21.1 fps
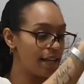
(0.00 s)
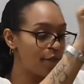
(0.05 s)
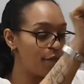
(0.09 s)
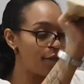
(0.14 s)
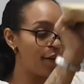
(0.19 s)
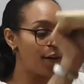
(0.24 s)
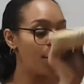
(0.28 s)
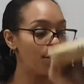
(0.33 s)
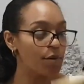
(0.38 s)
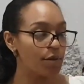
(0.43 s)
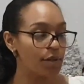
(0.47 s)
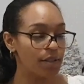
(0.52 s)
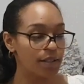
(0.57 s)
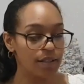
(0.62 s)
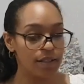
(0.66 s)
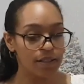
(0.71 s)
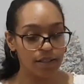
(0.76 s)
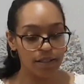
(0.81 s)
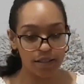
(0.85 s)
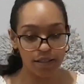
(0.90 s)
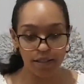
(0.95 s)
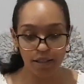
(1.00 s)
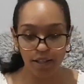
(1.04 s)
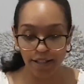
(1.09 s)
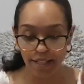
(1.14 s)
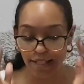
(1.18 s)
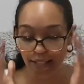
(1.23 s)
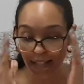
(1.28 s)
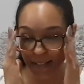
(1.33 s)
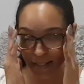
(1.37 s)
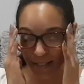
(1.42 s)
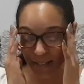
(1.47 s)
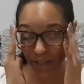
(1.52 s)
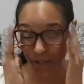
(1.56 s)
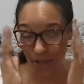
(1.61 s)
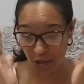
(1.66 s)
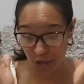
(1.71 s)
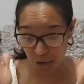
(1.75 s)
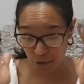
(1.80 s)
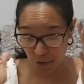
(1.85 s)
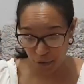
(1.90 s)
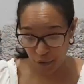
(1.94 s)
that felt like it
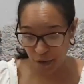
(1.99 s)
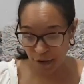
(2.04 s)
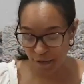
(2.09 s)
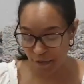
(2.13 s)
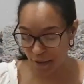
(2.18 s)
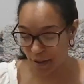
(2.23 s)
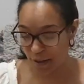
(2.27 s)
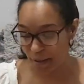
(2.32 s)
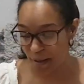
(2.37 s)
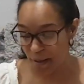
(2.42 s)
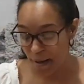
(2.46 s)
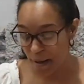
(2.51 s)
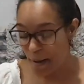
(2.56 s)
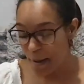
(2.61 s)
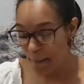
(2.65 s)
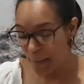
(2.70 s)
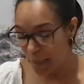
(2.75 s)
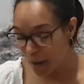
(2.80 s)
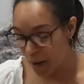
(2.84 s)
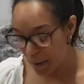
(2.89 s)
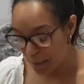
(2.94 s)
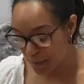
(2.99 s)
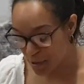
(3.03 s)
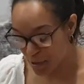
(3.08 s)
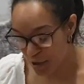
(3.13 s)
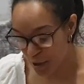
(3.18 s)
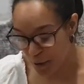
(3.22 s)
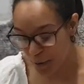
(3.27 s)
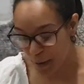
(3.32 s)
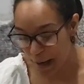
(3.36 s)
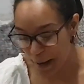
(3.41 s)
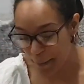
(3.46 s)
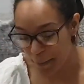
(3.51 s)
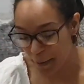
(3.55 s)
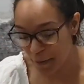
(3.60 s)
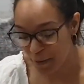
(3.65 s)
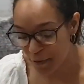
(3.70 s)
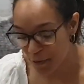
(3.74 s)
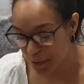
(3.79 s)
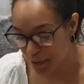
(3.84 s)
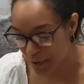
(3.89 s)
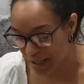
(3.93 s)
took forever. But I'm so
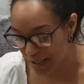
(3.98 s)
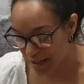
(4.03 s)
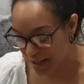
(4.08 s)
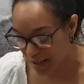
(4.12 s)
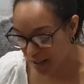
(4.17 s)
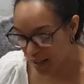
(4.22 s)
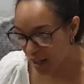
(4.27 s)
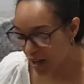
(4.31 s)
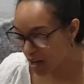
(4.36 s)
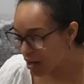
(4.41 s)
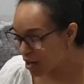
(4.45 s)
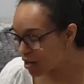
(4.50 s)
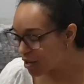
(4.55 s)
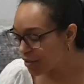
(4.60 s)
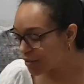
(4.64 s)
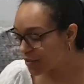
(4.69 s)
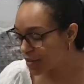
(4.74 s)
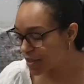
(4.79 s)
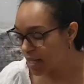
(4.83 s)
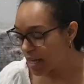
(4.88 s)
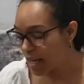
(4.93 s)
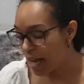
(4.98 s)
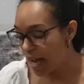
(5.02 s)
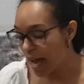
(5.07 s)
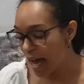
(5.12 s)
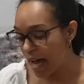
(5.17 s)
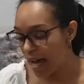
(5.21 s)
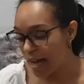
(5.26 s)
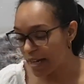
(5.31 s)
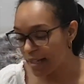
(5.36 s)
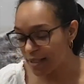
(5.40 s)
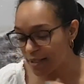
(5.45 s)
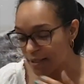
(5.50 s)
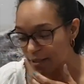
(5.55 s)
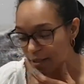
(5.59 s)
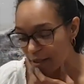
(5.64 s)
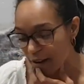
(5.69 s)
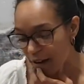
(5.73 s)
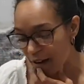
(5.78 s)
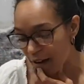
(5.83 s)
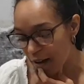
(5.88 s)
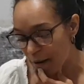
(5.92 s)
happy with all these clothes
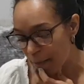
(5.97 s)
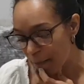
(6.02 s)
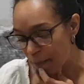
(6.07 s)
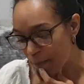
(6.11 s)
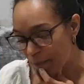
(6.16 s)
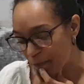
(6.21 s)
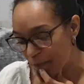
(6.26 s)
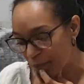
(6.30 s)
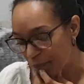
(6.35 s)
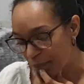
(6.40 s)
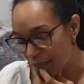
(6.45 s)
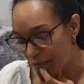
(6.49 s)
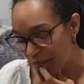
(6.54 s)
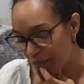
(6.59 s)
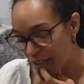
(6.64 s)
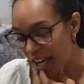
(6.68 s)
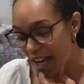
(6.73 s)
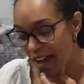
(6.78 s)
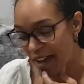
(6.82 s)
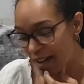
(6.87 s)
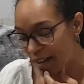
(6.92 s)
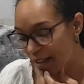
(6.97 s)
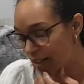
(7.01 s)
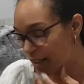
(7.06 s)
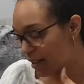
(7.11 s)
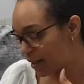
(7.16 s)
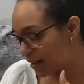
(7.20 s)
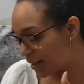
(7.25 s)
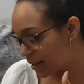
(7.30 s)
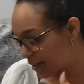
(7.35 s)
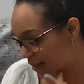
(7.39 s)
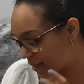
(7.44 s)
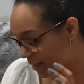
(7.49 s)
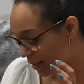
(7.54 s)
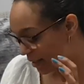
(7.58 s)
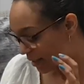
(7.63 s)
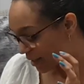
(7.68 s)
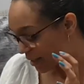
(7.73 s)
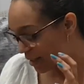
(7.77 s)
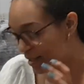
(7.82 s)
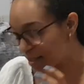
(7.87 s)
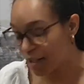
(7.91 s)
and um, yeah,
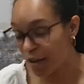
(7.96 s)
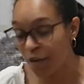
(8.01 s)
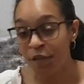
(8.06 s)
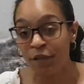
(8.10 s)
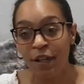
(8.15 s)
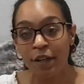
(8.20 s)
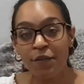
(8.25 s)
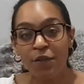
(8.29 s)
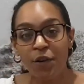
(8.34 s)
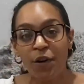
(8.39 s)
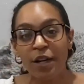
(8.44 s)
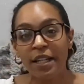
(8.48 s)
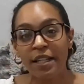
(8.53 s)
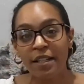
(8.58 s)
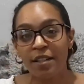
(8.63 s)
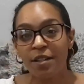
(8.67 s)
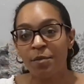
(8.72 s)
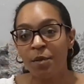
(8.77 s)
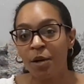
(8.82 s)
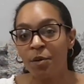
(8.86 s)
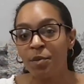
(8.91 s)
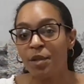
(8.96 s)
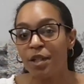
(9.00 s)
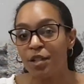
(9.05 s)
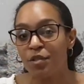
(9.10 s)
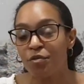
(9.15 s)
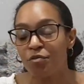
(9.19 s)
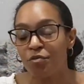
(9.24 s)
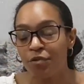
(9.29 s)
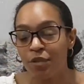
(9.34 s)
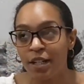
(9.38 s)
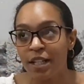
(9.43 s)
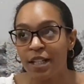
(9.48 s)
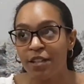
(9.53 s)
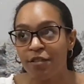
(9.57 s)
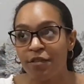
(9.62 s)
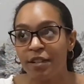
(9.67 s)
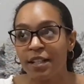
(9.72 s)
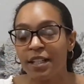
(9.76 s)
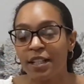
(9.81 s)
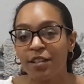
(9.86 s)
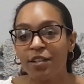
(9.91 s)
the stuff they've got in at the moment is
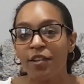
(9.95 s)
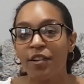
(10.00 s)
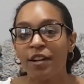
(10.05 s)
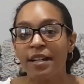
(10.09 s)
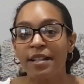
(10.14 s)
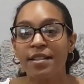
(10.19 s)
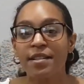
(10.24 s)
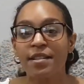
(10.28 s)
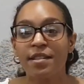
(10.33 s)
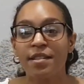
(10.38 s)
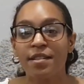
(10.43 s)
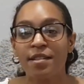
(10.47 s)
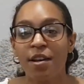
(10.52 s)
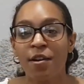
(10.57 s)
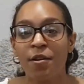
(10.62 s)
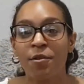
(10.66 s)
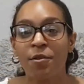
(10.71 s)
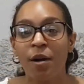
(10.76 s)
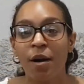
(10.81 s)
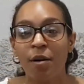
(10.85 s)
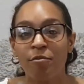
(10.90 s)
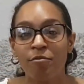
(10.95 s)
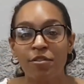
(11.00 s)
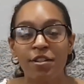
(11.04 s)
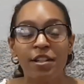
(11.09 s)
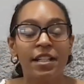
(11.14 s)
really, really nice. So I'm